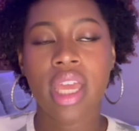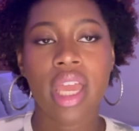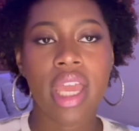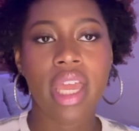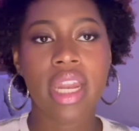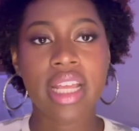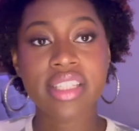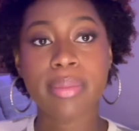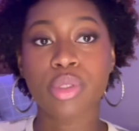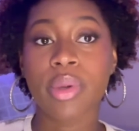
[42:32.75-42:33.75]
and ends
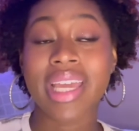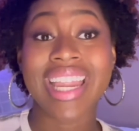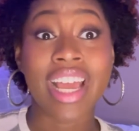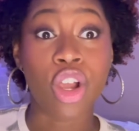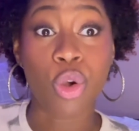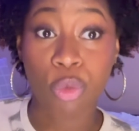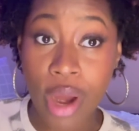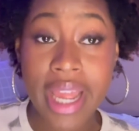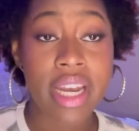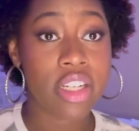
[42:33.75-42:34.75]
up doing a
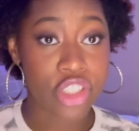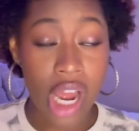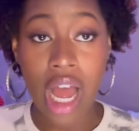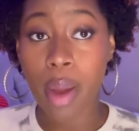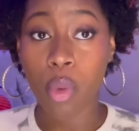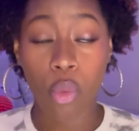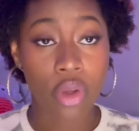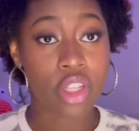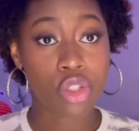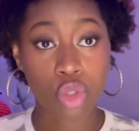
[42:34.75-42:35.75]
great job
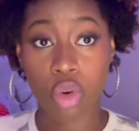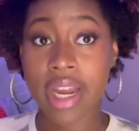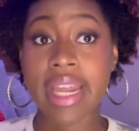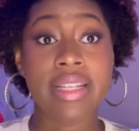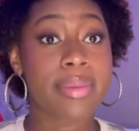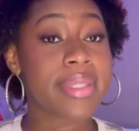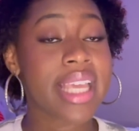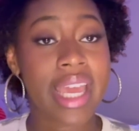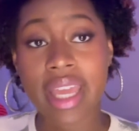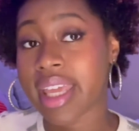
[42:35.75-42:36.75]
on the story, and ends up
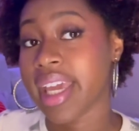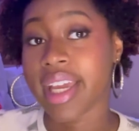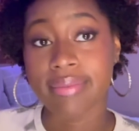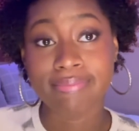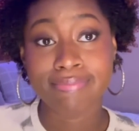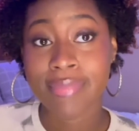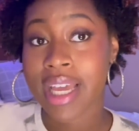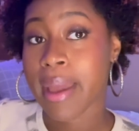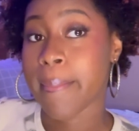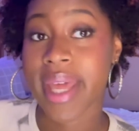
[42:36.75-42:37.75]
taking
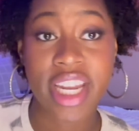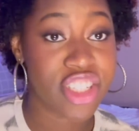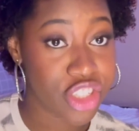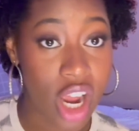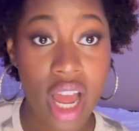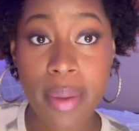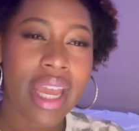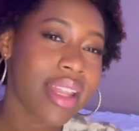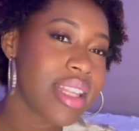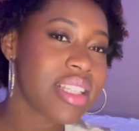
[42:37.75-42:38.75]
Bennett's job.
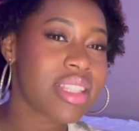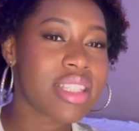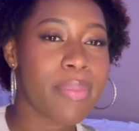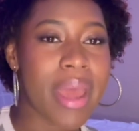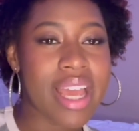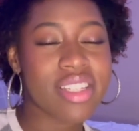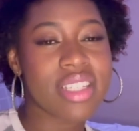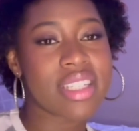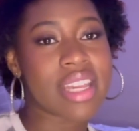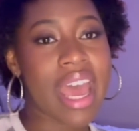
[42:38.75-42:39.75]
And then
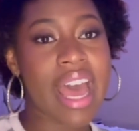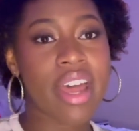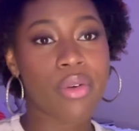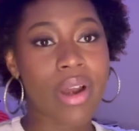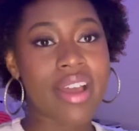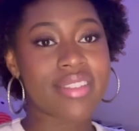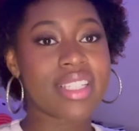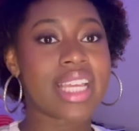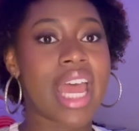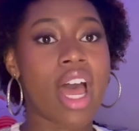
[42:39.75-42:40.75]
Sebastian's dad arrives in
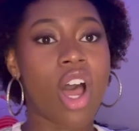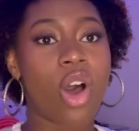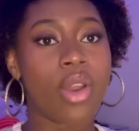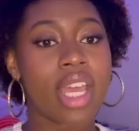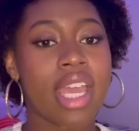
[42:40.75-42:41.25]
town,